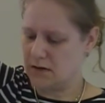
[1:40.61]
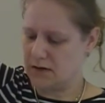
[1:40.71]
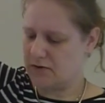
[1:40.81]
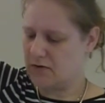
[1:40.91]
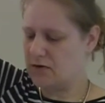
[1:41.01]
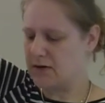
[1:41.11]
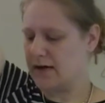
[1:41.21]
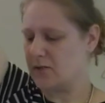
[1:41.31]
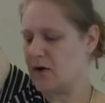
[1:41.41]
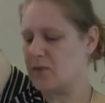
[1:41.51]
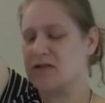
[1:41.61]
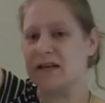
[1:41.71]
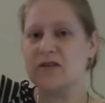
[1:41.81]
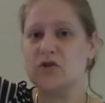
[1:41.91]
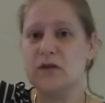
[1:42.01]
thought, like, why I was
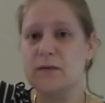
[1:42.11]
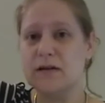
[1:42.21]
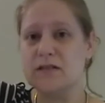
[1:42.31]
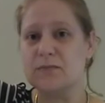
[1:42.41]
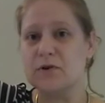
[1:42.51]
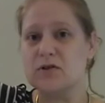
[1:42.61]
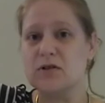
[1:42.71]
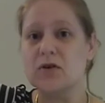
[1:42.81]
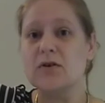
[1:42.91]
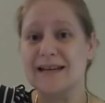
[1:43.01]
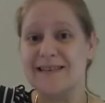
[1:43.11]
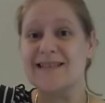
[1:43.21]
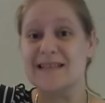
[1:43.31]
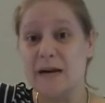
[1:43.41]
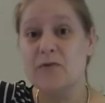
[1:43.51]
getting two emails, because it looked like the
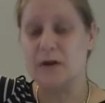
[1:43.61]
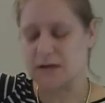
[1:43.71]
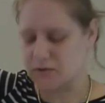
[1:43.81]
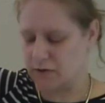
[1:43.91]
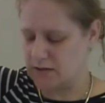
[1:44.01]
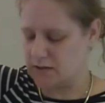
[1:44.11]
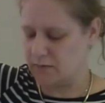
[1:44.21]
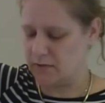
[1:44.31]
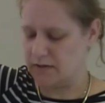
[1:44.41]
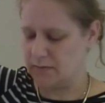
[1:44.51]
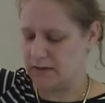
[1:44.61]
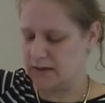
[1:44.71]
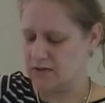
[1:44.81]
same track and trace number in the beginning.